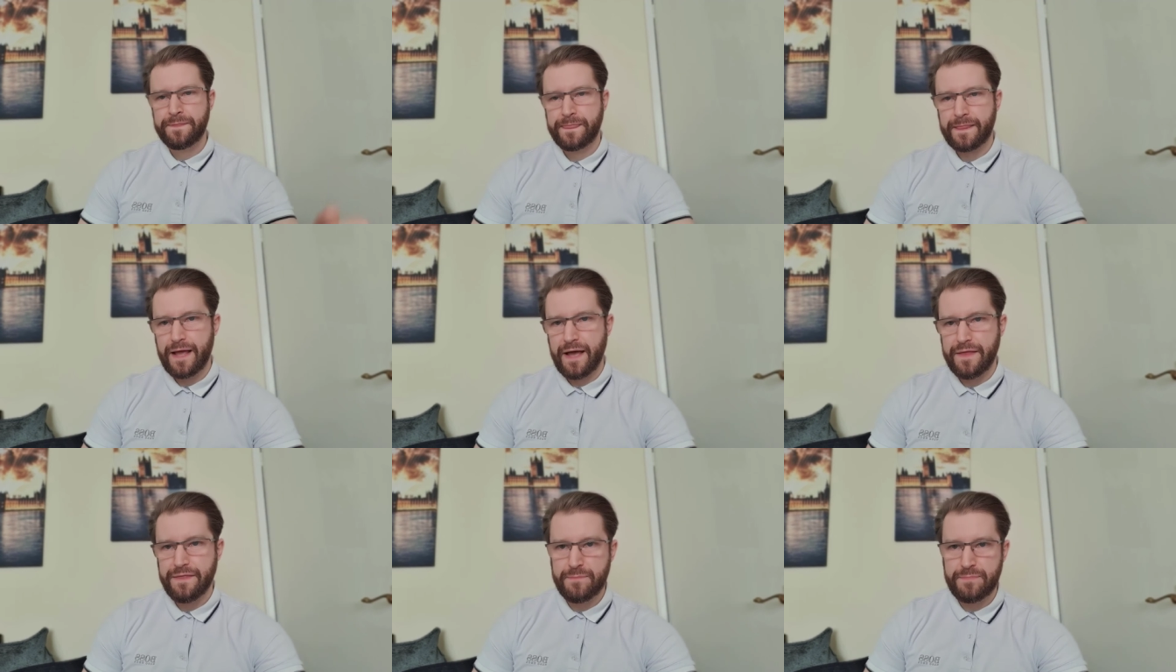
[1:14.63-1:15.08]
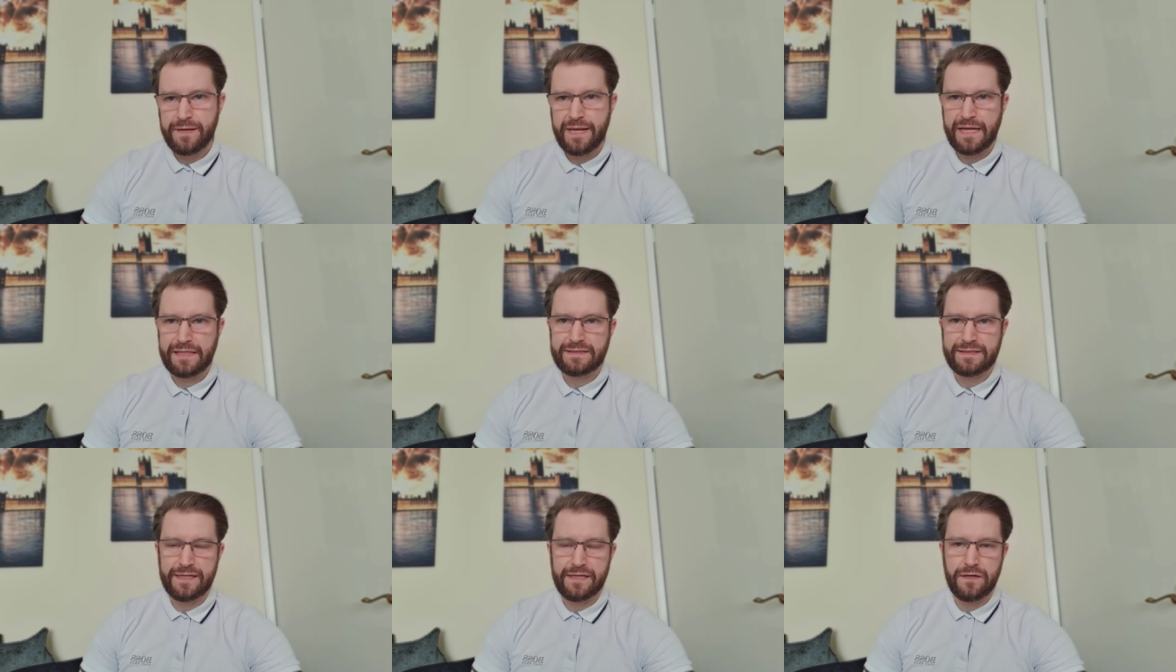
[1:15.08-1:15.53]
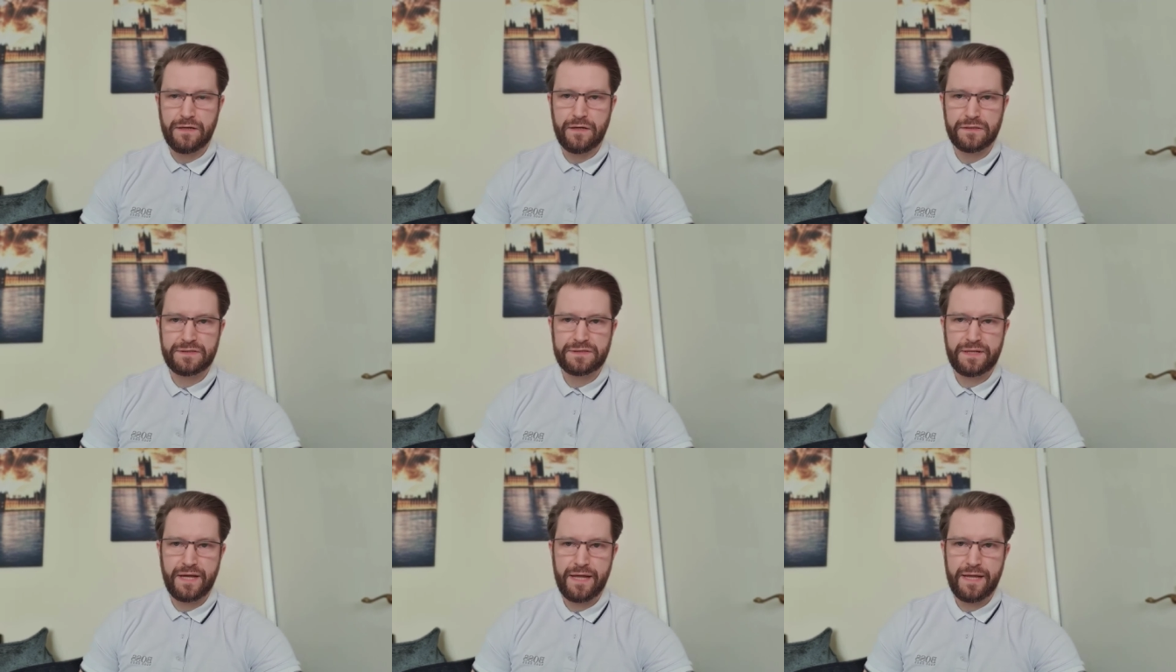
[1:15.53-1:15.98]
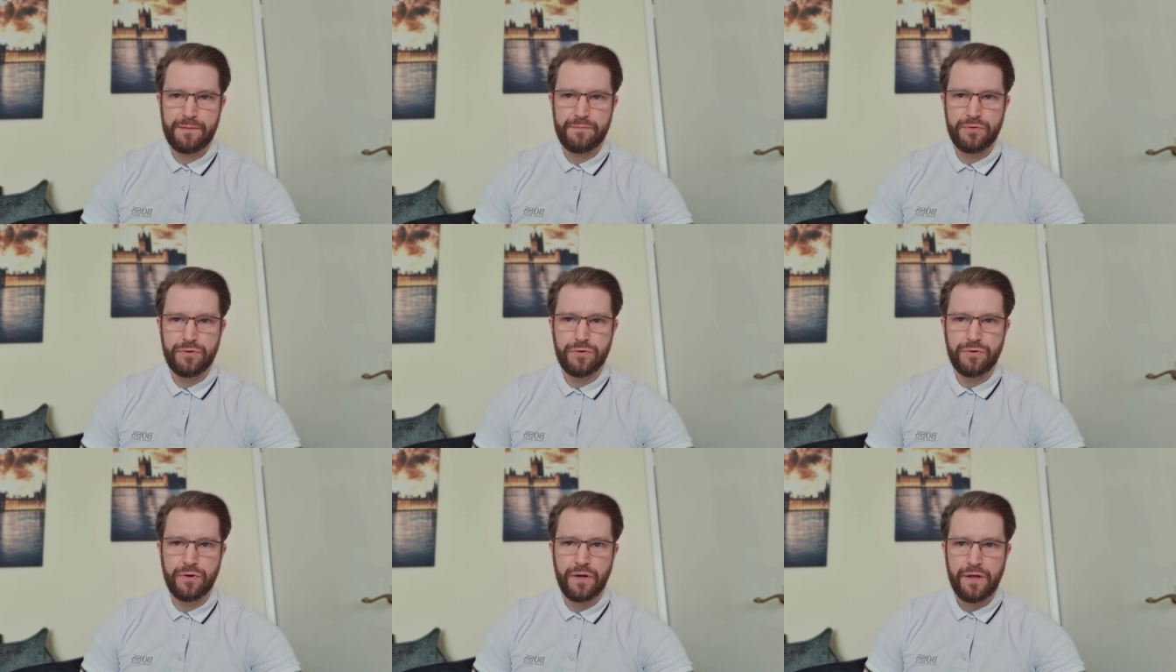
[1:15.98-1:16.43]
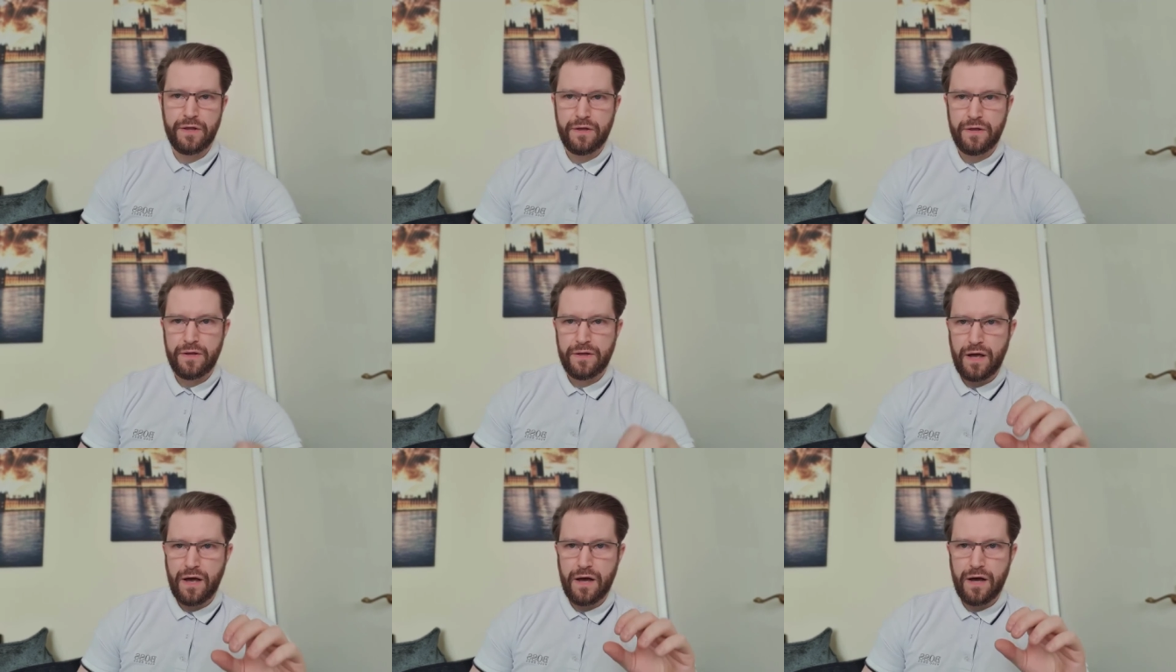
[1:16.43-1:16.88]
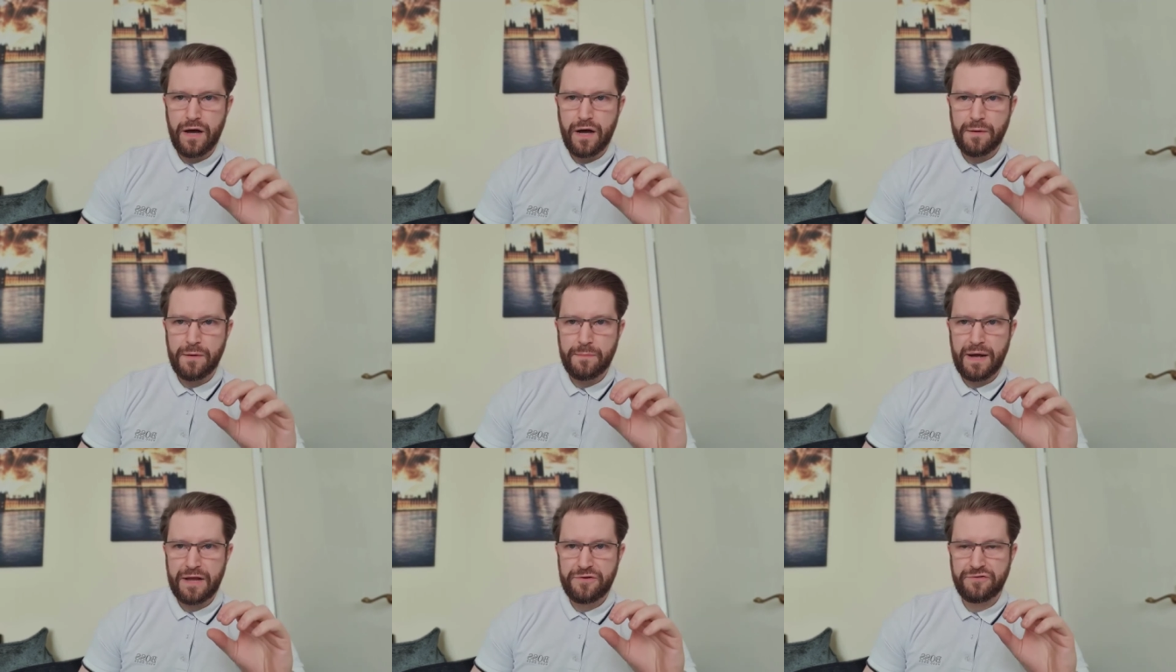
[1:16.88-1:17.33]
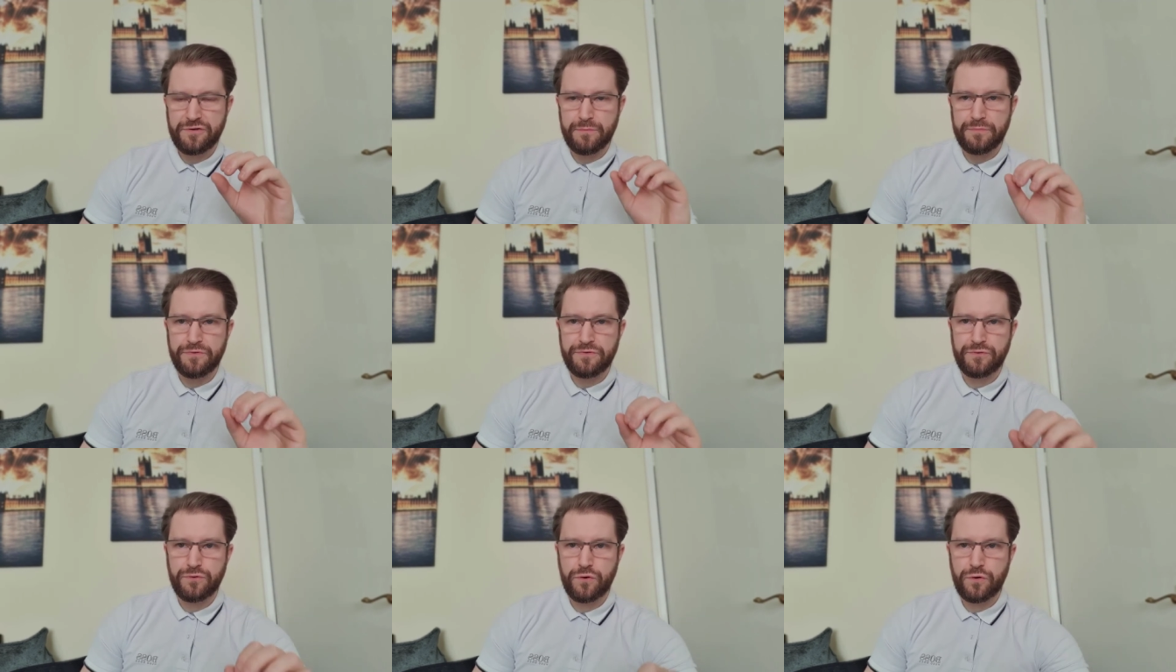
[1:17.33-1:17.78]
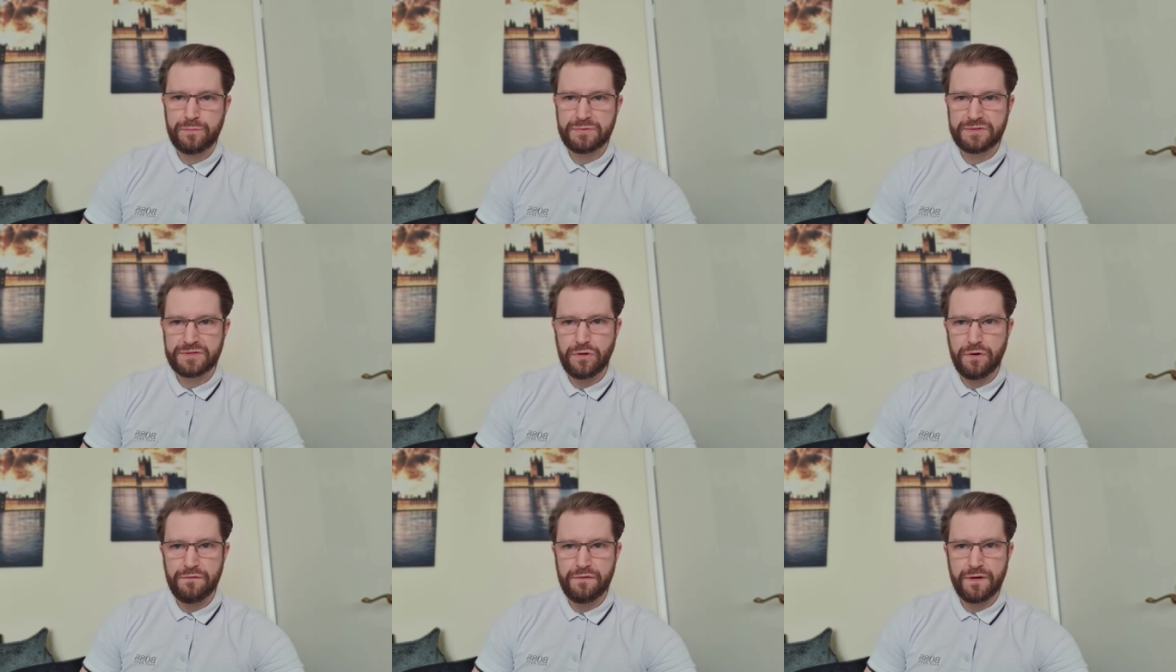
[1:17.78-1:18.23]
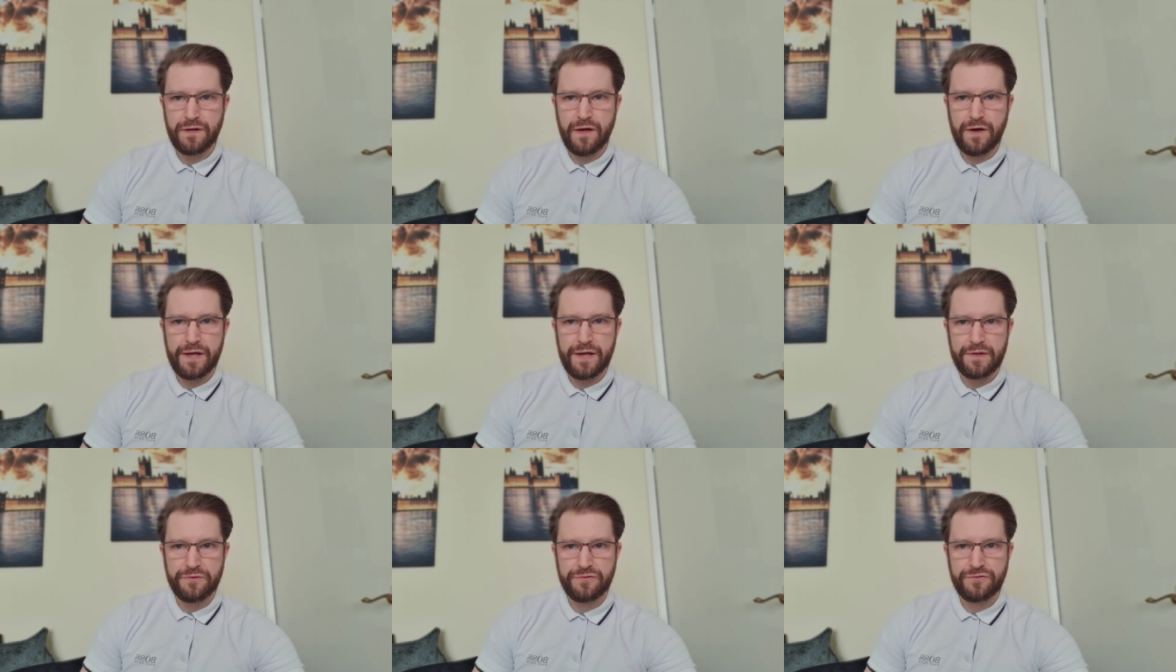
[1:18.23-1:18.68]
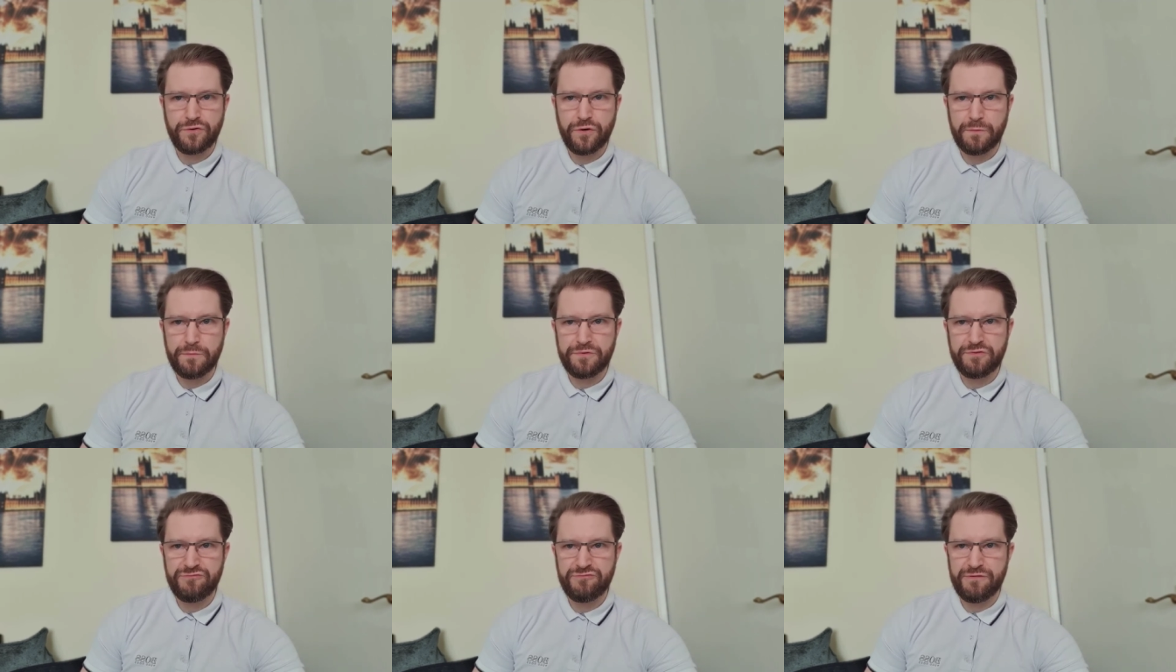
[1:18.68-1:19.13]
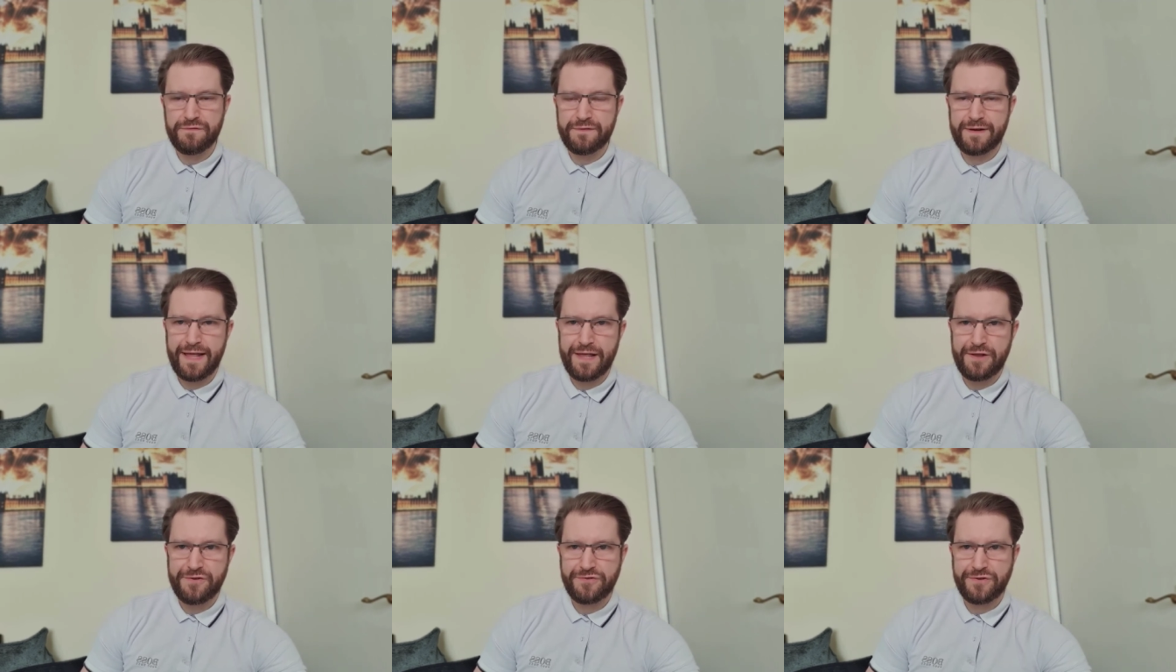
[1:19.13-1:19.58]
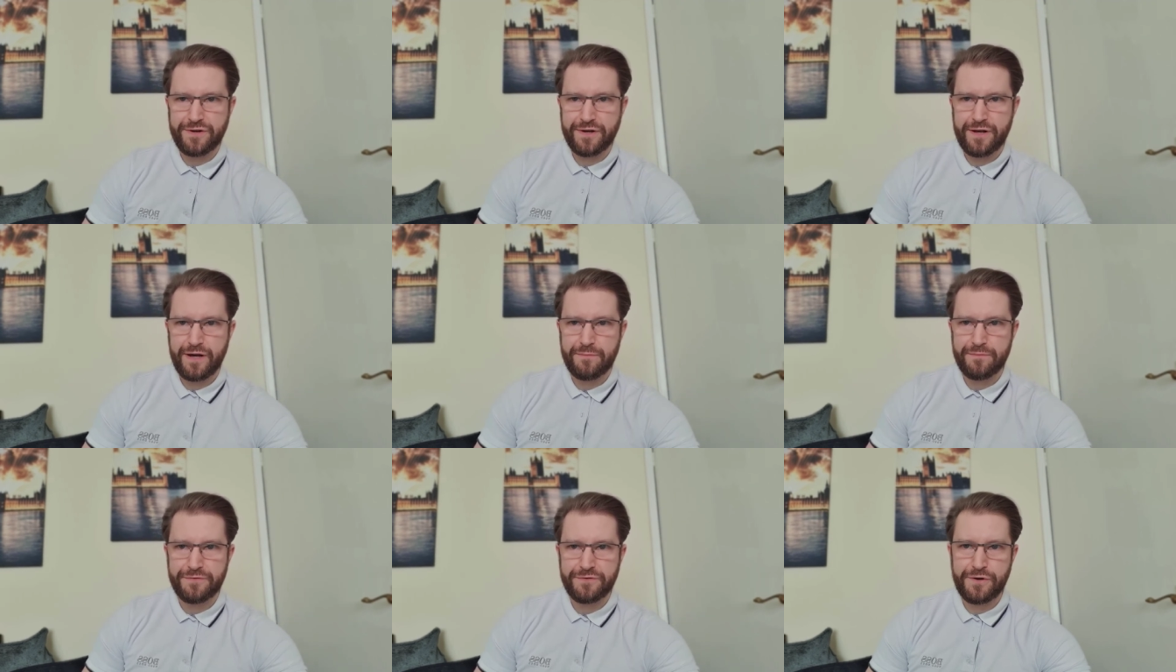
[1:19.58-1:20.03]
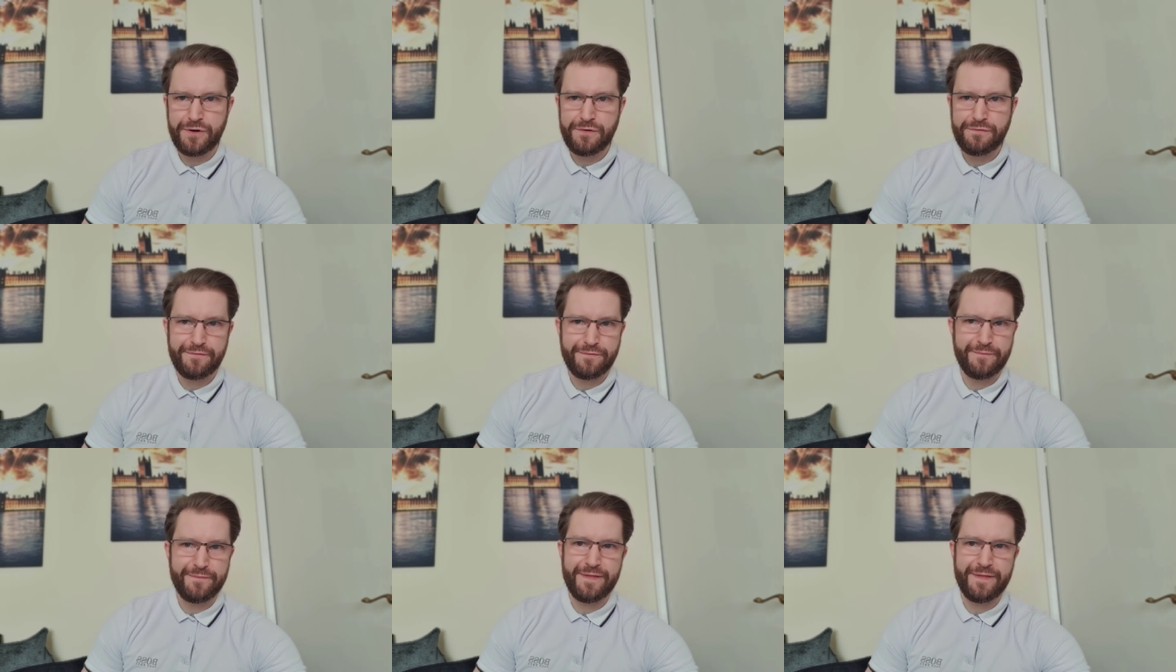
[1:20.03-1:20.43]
and the plexiglass table um, actually absorbs a lot of the light and stops the reflection comes off.